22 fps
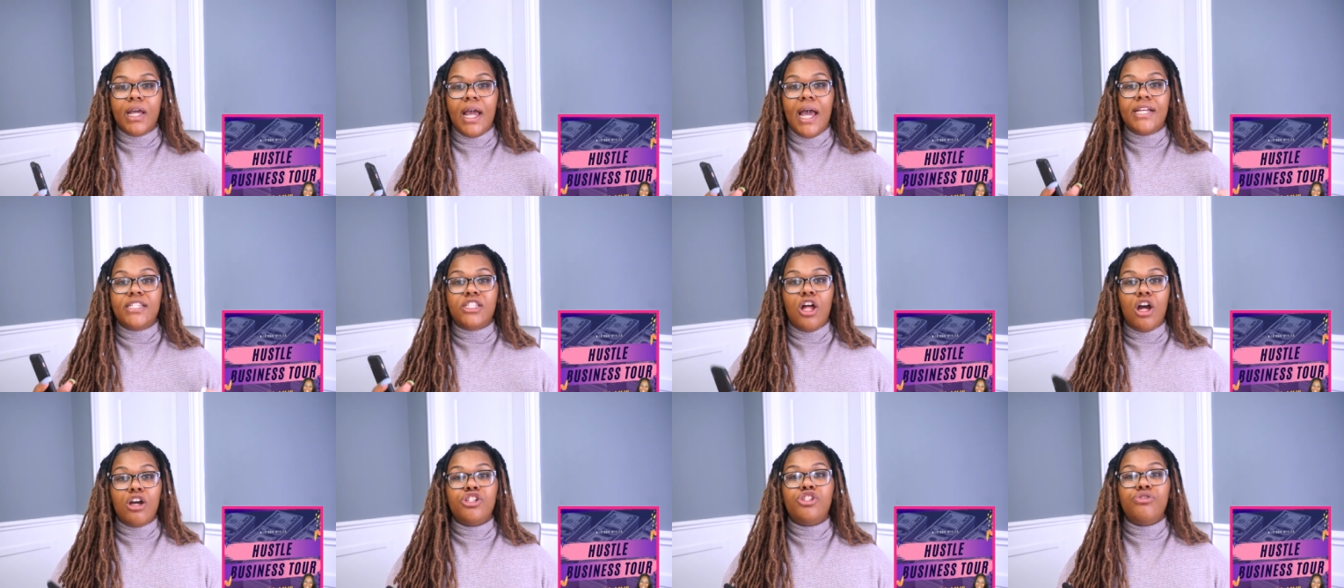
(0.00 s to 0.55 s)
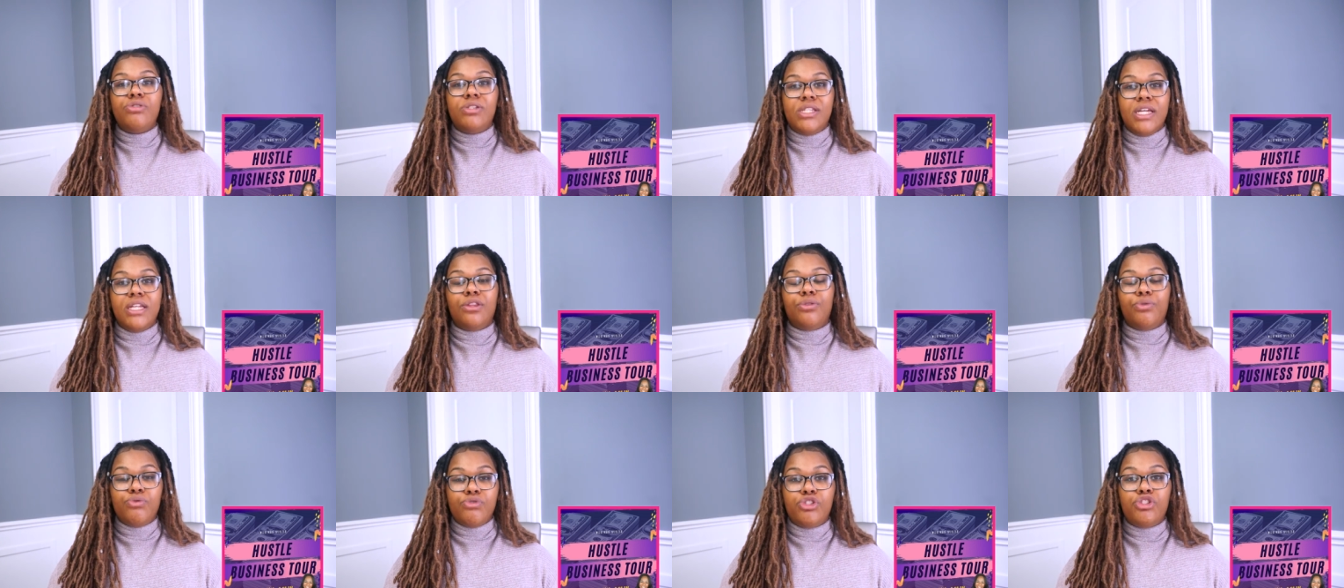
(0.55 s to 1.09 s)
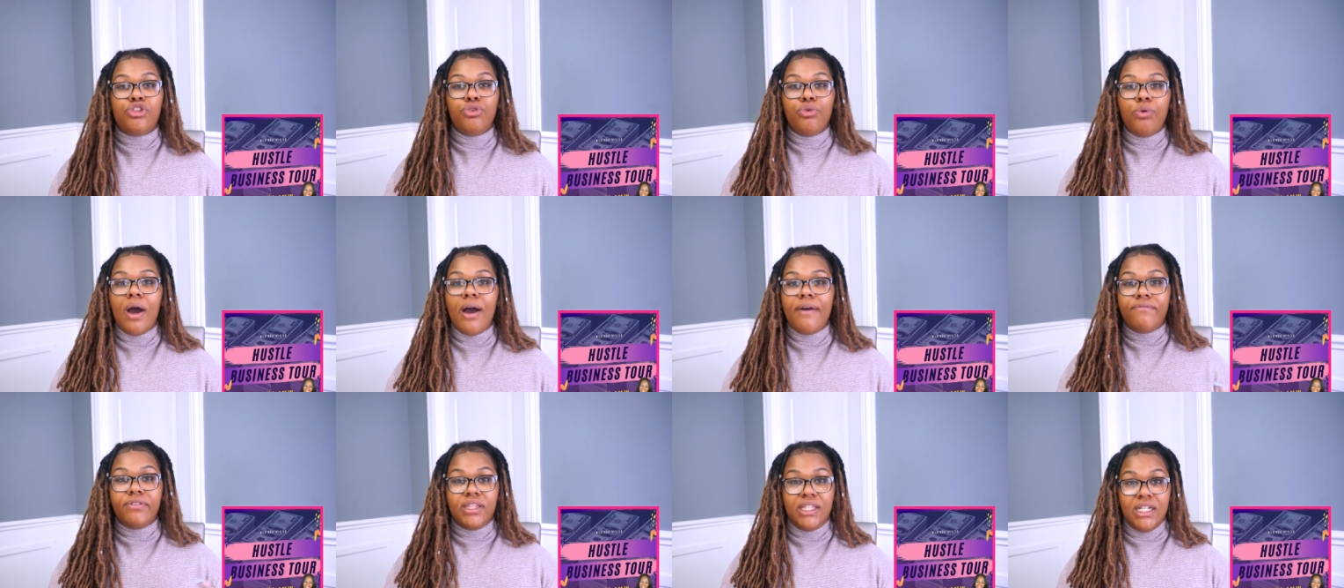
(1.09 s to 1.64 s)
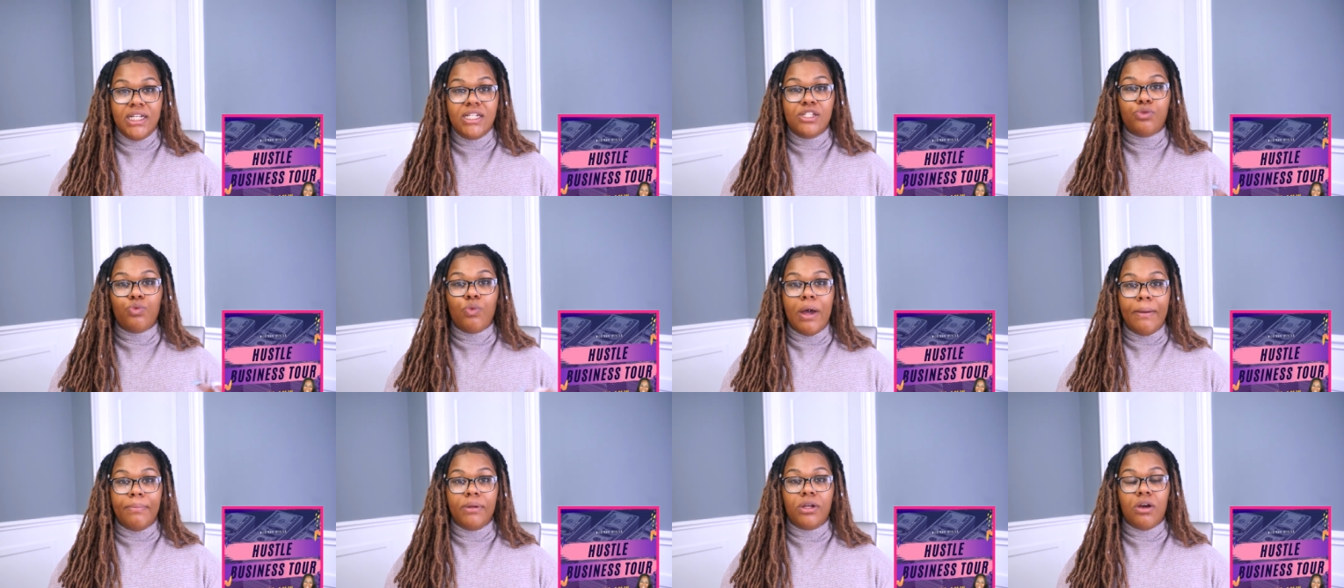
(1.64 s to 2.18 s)
as long as you sit through two of these
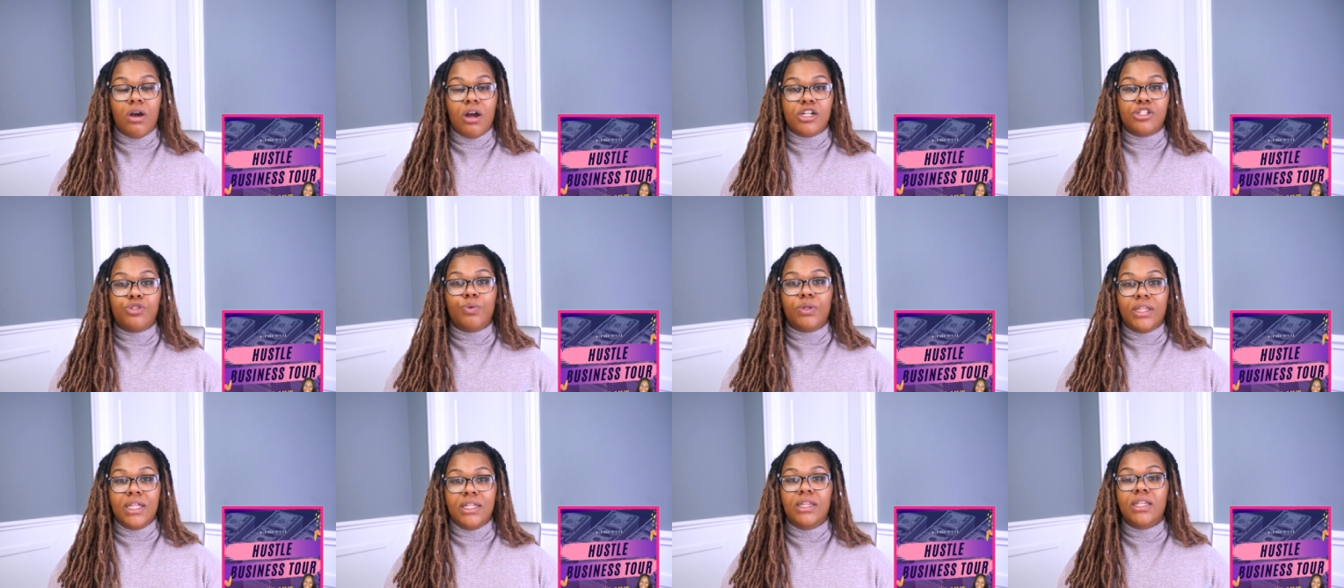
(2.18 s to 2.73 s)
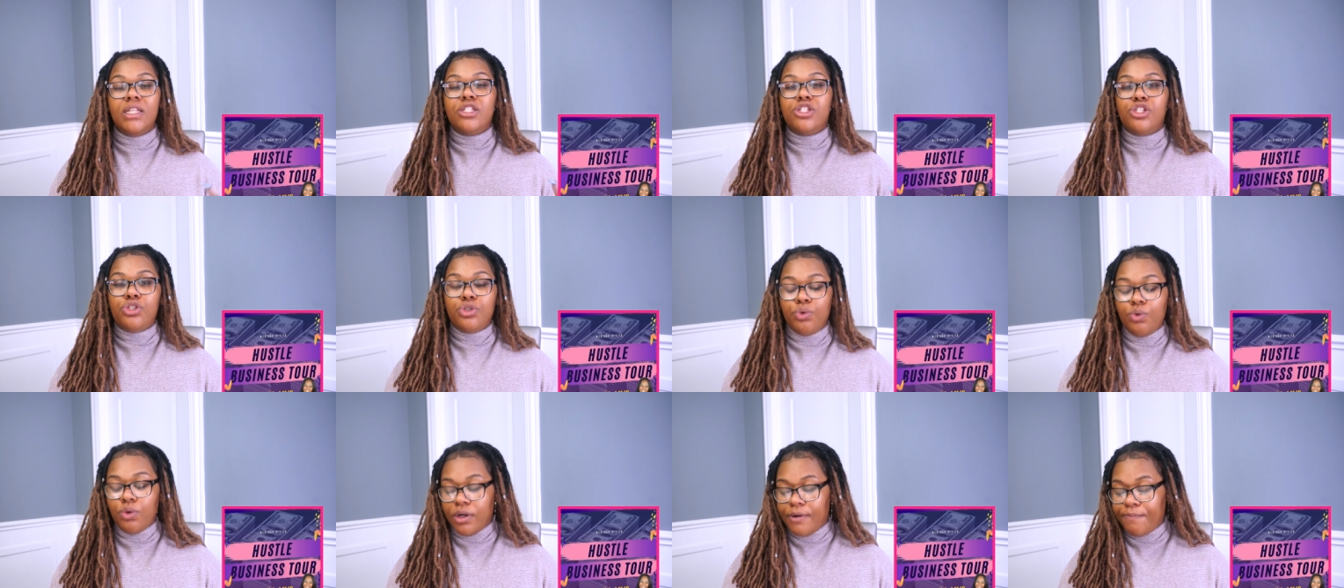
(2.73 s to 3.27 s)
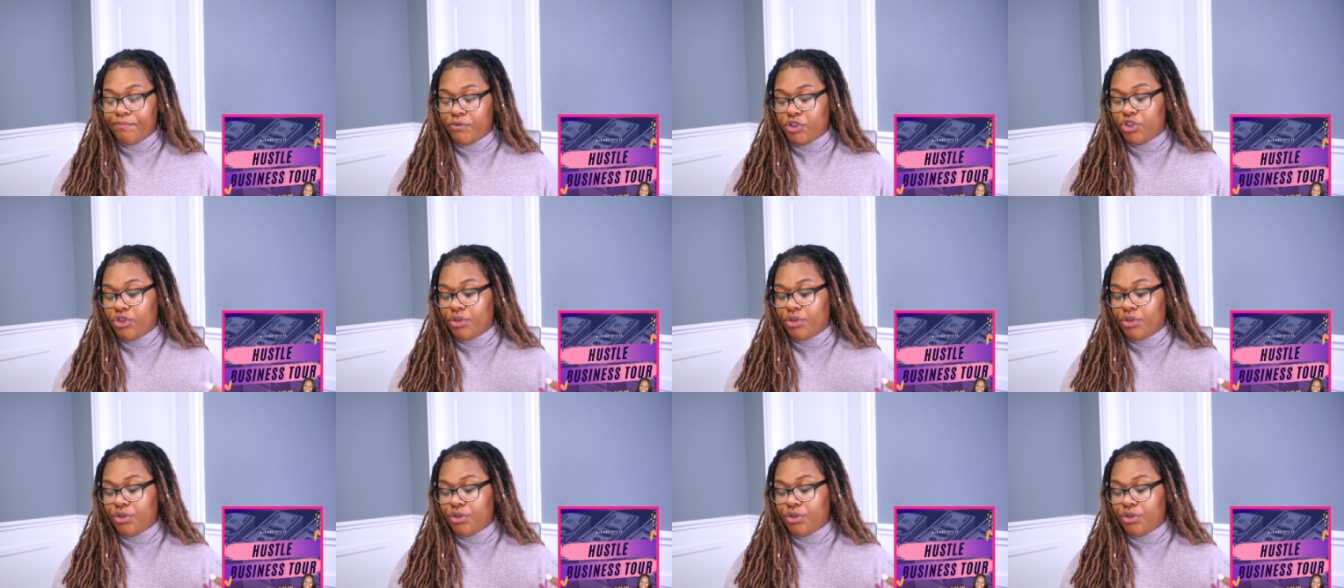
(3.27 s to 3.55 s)
webinars within this tour,